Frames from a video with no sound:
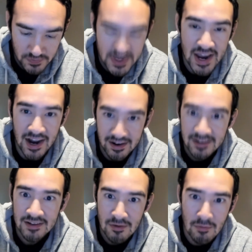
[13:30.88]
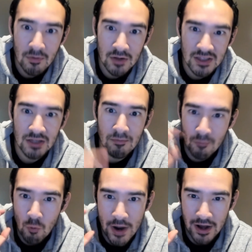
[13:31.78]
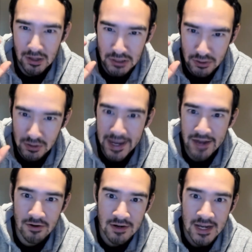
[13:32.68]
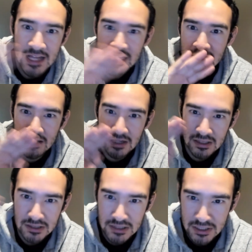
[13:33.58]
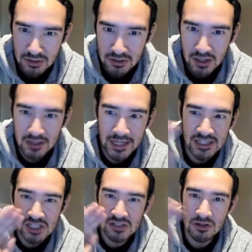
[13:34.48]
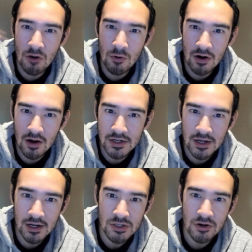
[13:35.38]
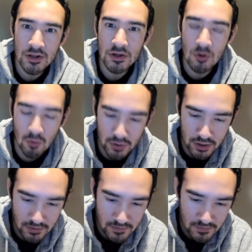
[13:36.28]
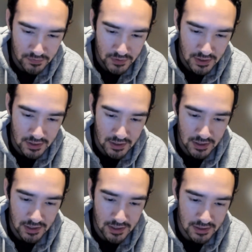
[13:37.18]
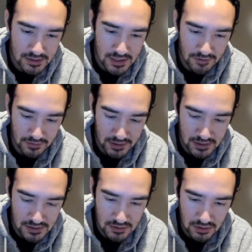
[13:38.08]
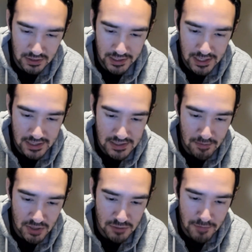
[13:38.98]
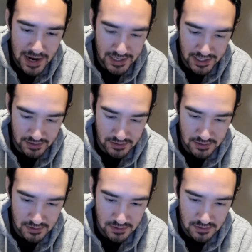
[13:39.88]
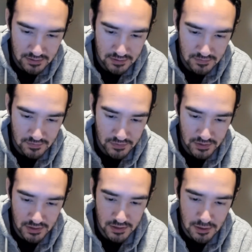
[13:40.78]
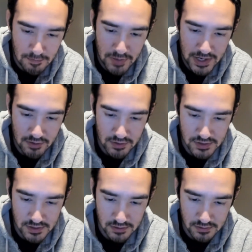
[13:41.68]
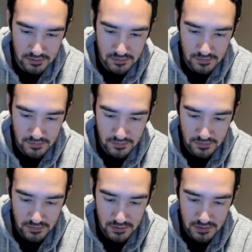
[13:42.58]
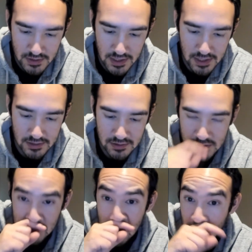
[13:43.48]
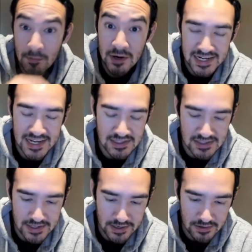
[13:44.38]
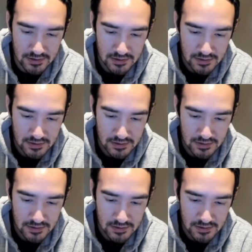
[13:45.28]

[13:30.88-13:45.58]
Yeah. A little later, a little like slower on turning the corner. It definitely doesn't look like it has that much back end in comparison. See that? Slower, but it gets there.